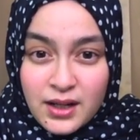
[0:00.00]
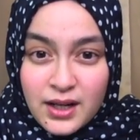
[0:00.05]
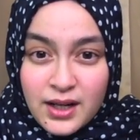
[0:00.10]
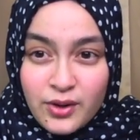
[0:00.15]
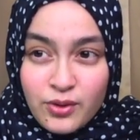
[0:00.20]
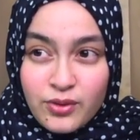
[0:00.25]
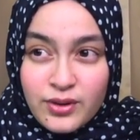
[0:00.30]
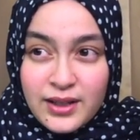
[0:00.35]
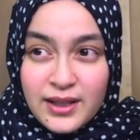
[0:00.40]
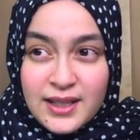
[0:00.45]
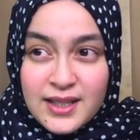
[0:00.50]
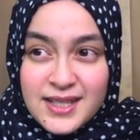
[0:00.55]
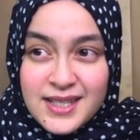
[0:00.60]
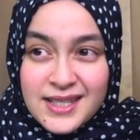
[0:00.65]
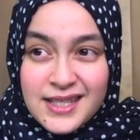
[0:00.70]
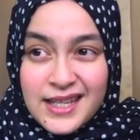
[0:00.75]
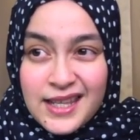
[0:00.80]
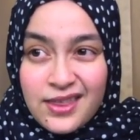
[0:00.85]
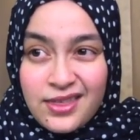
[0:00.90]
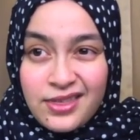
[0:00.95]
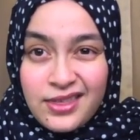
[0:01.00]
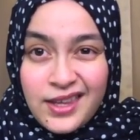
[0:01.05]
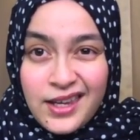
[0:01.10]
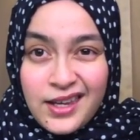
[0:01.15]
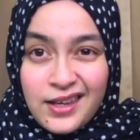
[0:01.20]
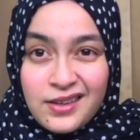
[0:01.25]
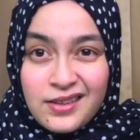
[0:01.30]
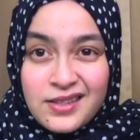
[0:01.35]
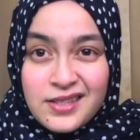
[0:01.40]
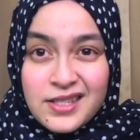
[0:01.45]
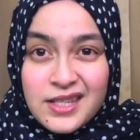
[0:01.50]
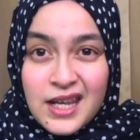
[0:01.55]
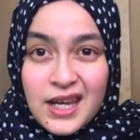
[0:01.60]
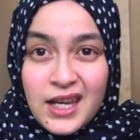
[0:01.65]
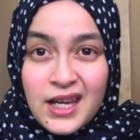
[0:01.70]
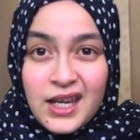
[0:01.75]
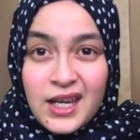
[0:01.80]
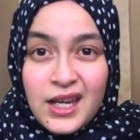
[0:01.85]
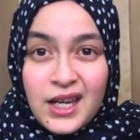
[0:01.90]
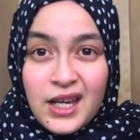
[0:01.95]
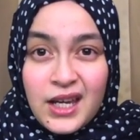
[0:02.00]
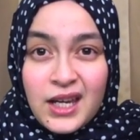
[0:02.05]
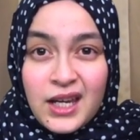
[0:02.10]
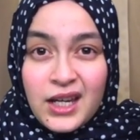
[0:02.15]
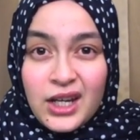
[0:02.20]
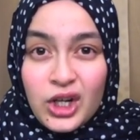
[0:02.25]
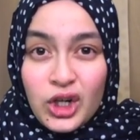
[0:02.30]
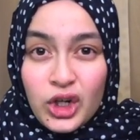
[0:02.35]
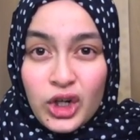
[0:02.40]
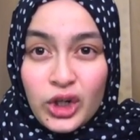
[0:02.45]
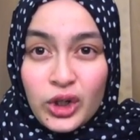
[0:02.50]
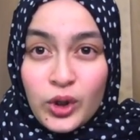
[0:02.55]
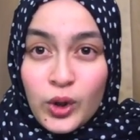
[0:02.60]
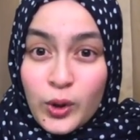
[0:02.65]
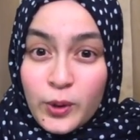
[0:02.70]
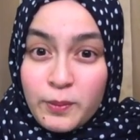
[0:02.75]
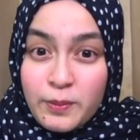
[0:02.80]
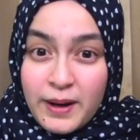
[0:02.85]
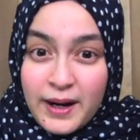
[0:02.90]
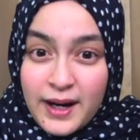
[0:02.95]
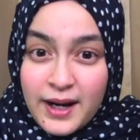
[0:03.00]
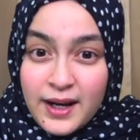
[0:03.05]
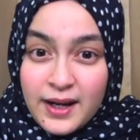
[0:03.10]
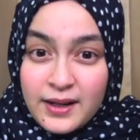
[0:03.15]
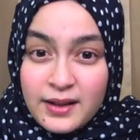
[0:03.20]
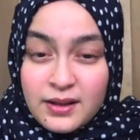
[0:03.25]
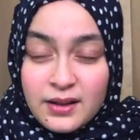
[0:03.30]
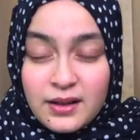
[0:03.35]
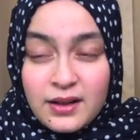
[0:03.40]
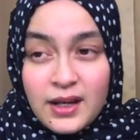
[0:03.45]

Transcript: I don't really see things that could go bad.